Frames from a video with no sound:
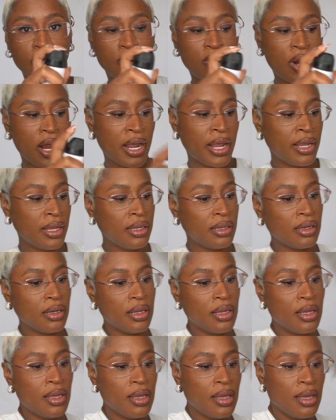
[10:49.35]
right?
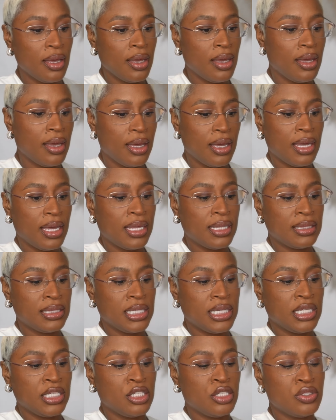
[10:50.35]
And
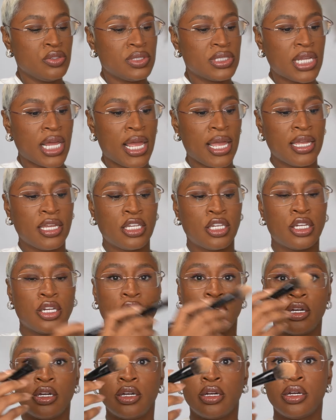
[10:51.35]
then you take
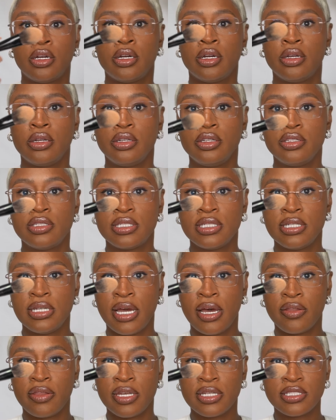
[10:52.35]
your, you see
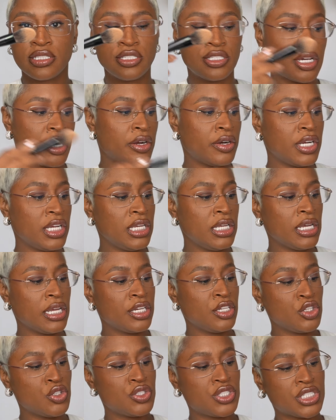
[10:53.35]
how that's dirty,
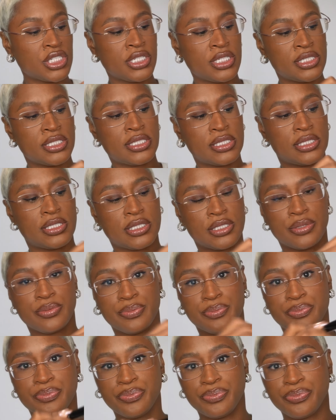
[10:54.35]
and you just,